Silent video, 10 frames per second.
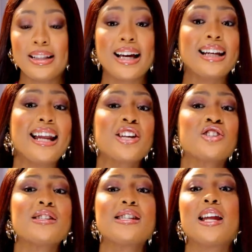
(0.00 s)
The
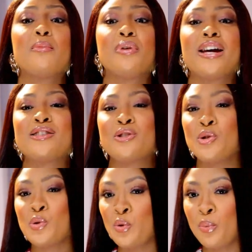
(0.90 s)
collection celebrates the
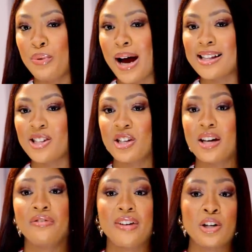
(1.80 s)
two brands'
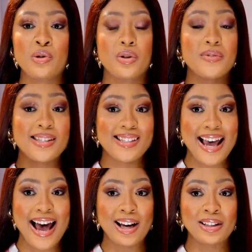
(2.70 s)
shared values of
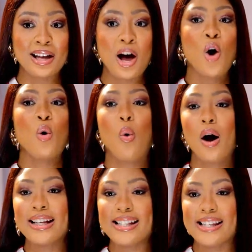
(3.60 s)
style,
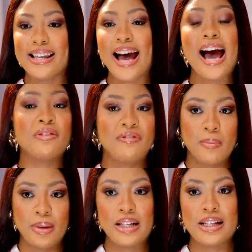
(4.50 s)
quality, and
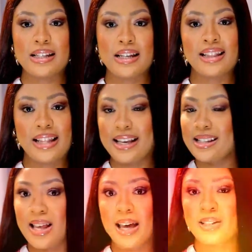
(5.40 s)
femininity, they
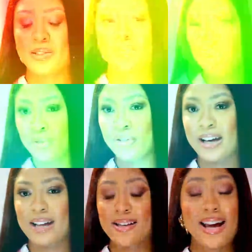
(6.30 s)
said. And
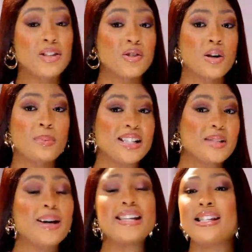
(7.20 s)
don't forget to catch us up
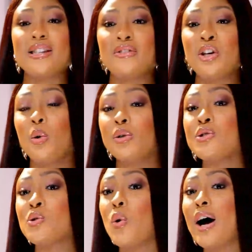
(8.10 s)
at Spice
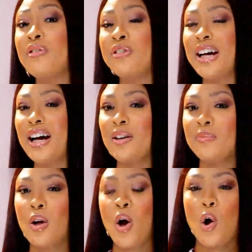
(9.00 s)
TV_Africa.